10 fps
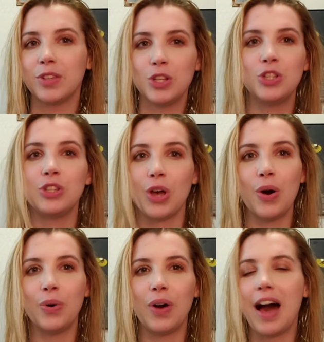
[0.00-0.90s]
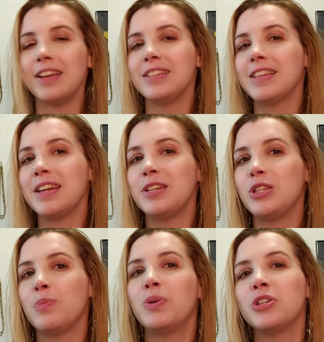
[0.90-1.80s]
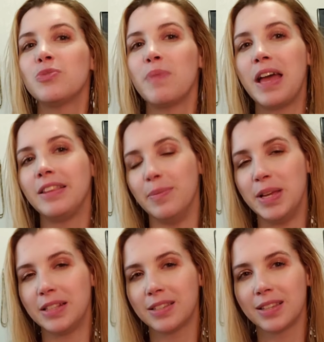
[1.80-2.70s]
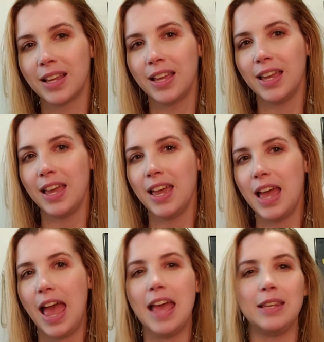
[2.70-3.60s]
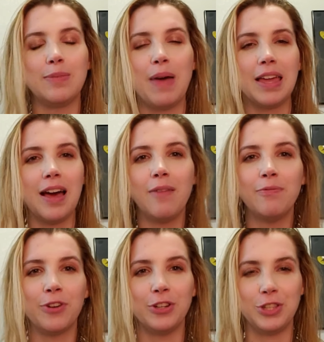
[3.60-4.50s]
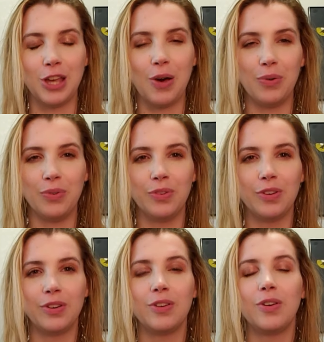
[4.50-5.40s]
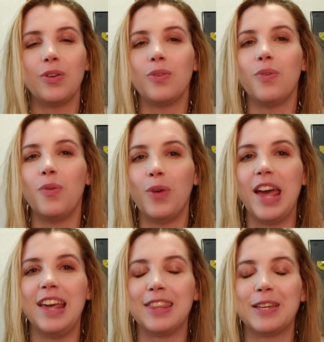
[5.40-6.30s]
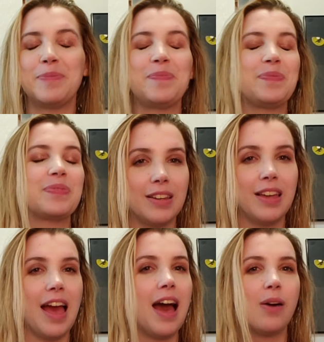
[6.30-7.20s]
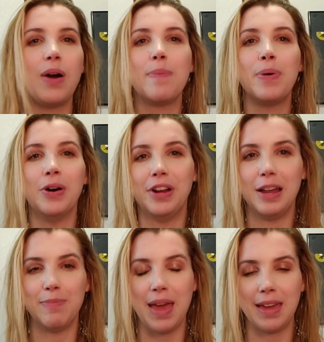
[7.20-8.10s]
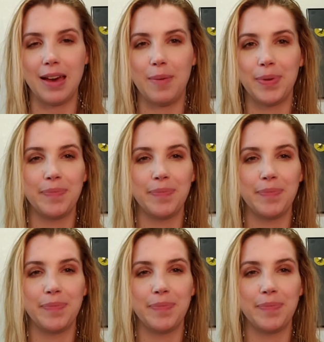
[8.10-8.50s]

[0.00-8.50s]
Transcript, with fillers: So I decided to push my limits and my comfort zone with how I put on makeup.